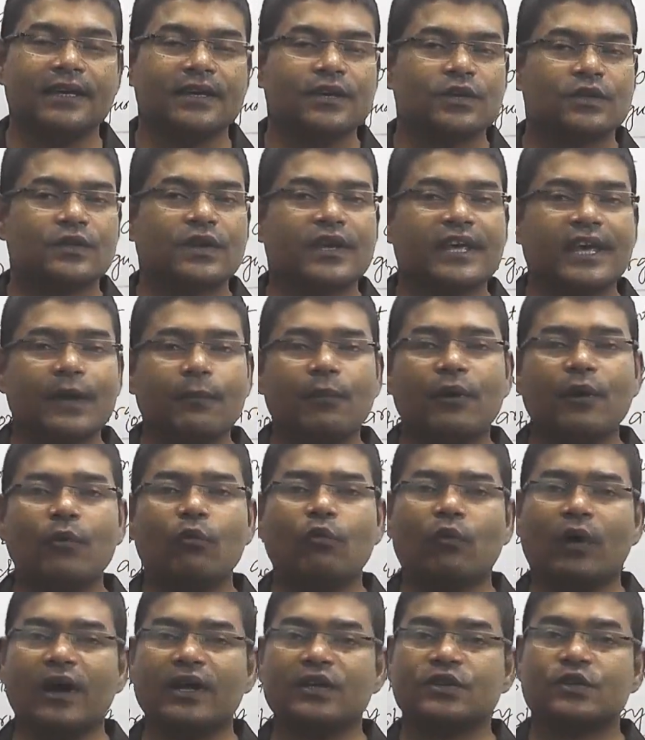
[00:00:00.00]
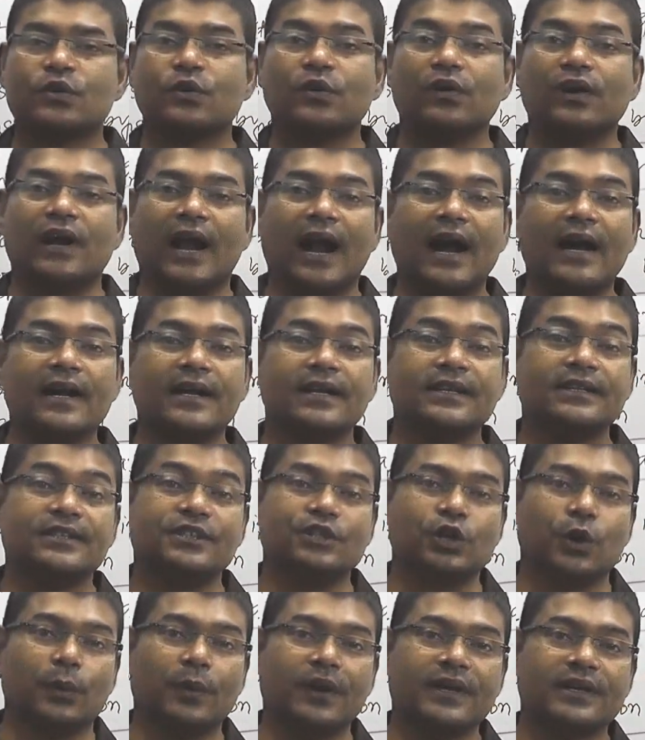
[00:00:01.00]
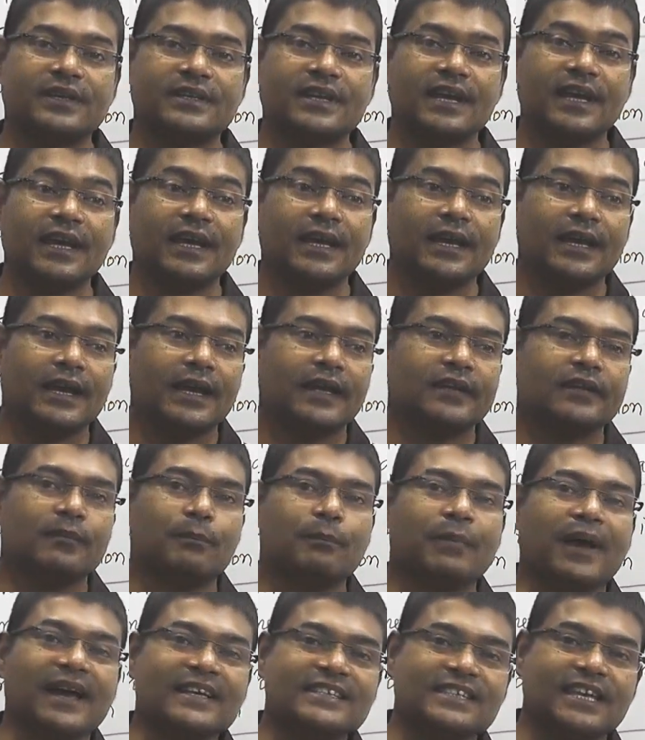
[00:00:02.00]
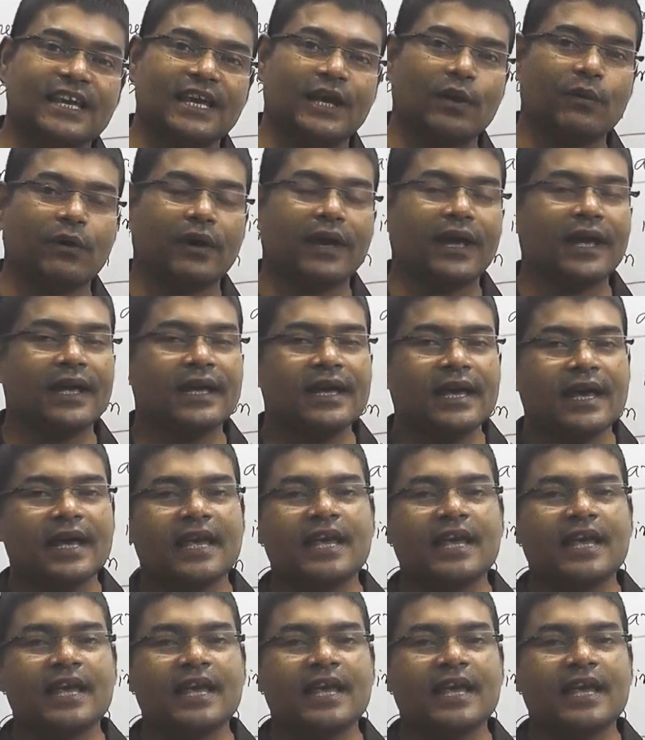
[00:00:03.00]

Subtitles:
So if you want to learn geometry in the basic way,